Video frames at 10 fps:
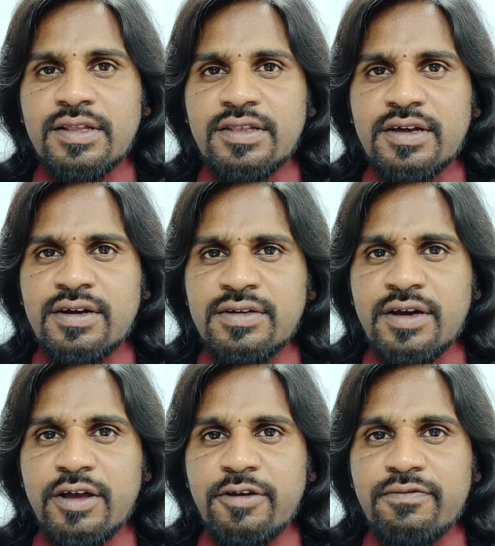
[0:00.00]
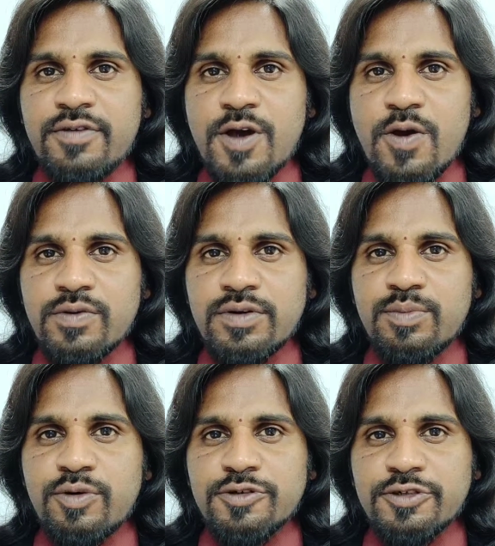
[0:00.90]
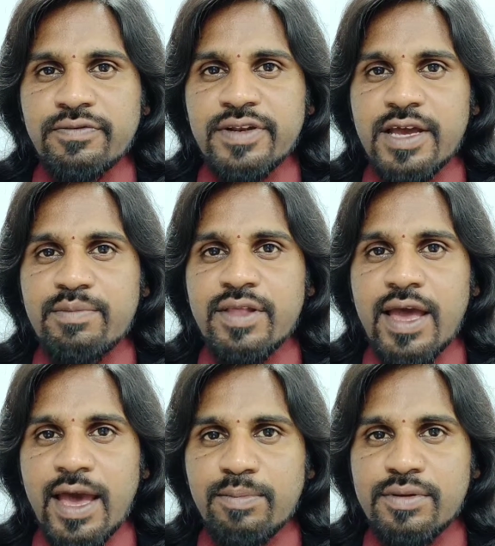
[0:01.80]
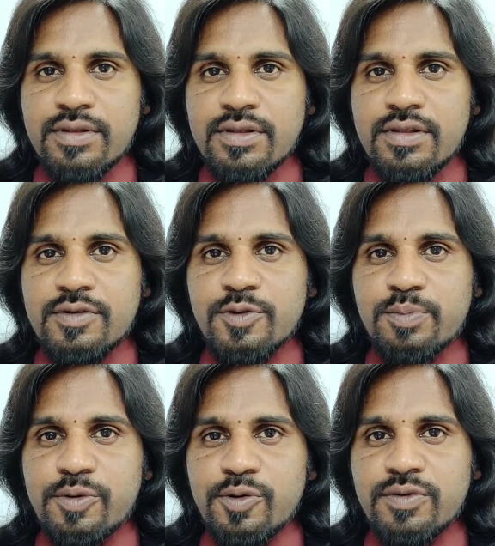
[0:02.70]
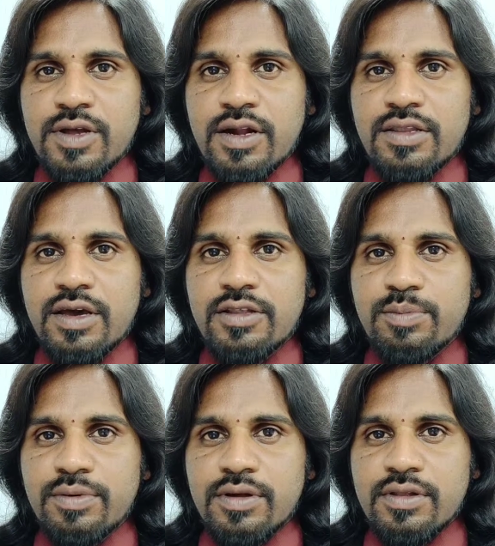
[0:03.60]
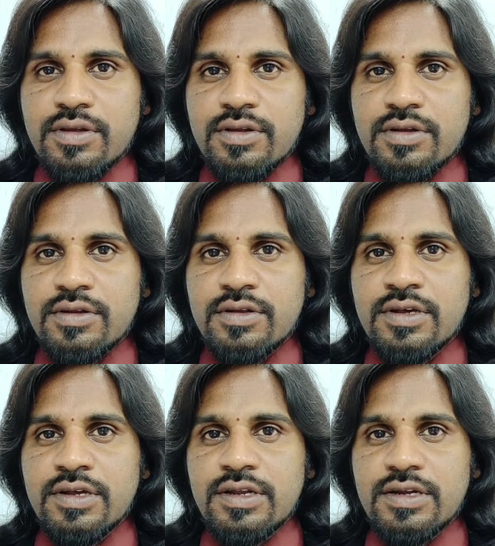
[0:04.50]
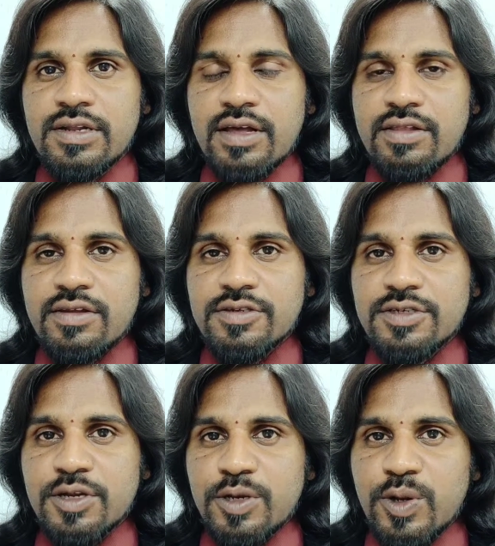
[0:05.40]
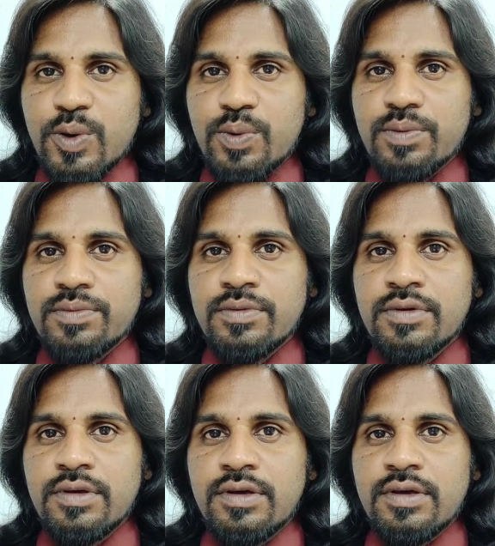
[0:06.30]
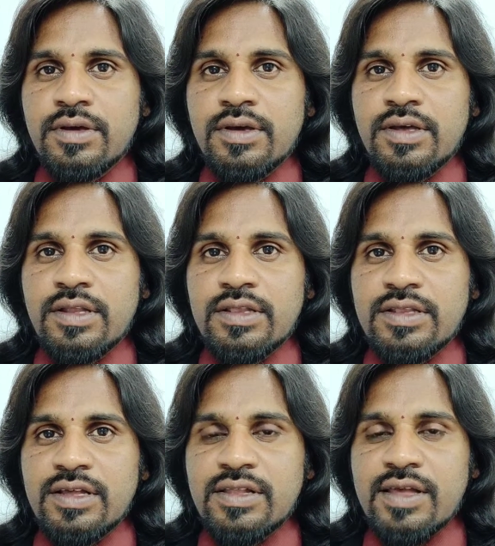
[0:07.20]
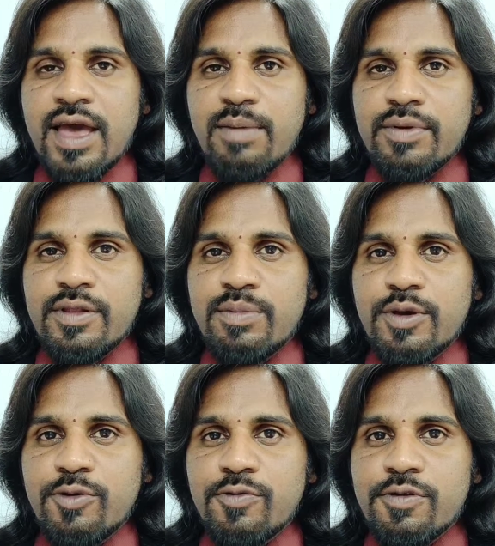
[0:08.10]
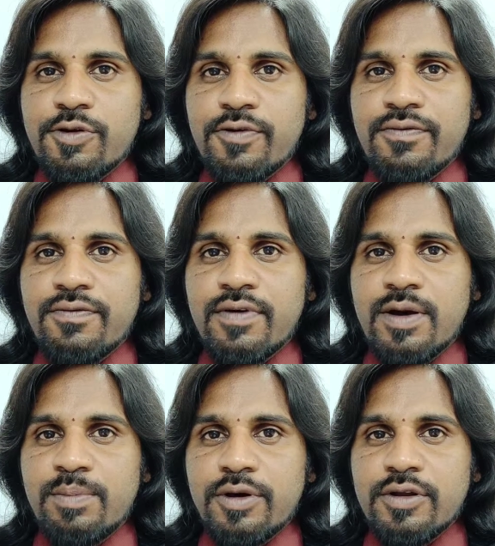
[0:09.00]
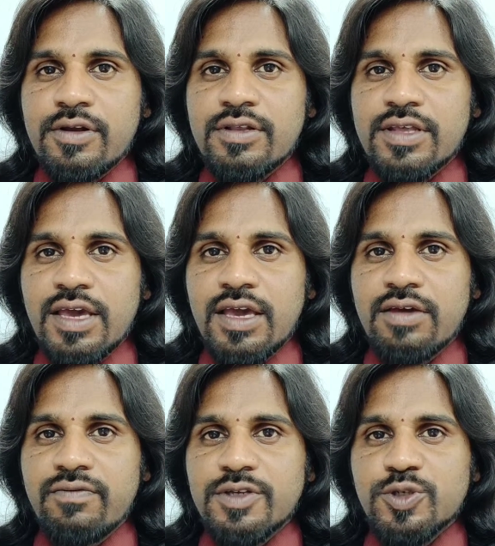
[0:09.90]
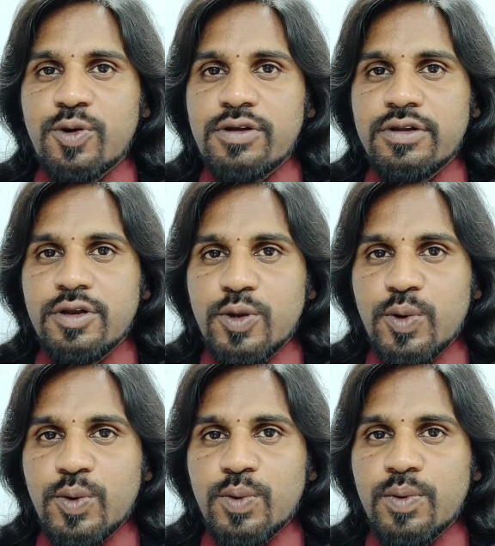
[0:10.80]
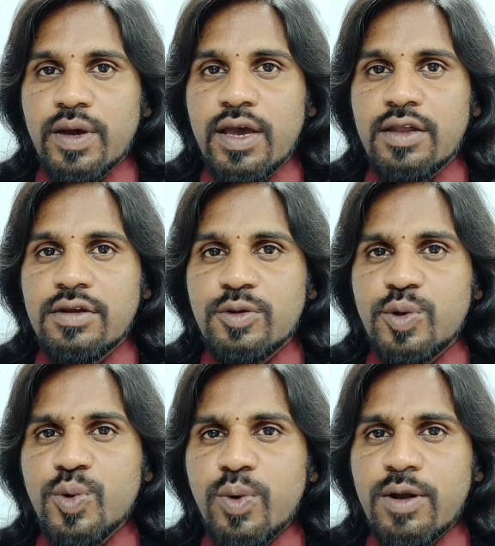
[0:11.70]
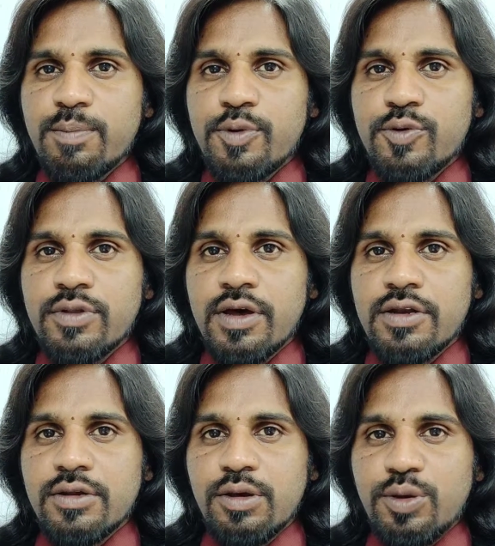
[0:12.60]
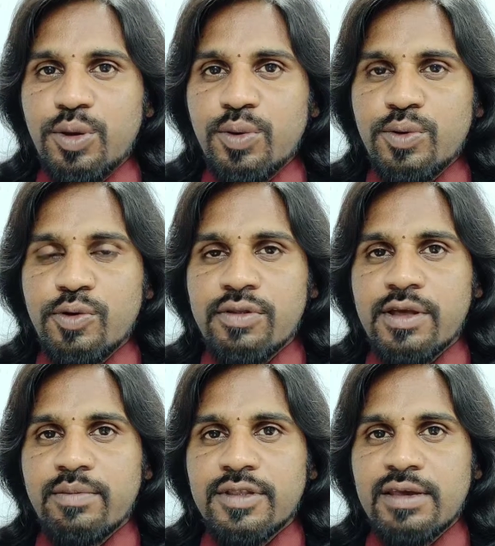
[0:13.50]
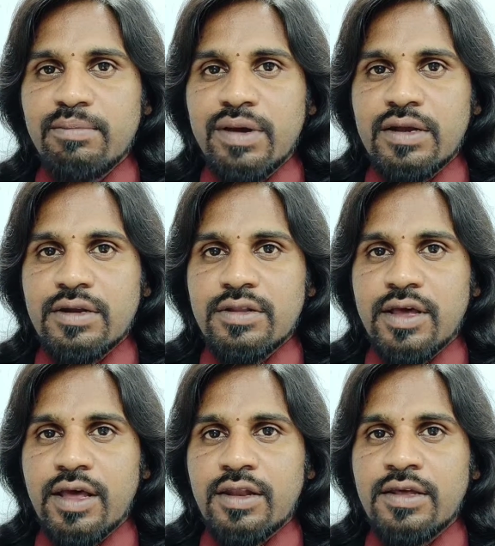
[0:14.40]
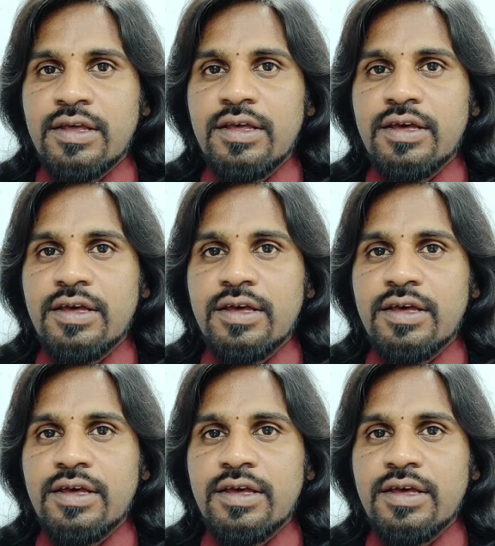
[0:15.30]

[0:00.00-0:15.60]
The third kind of doubt most of the times happens to prove that the other person doesn't know. This happens because of a particular thing which you already know and you want to prove that you know something better than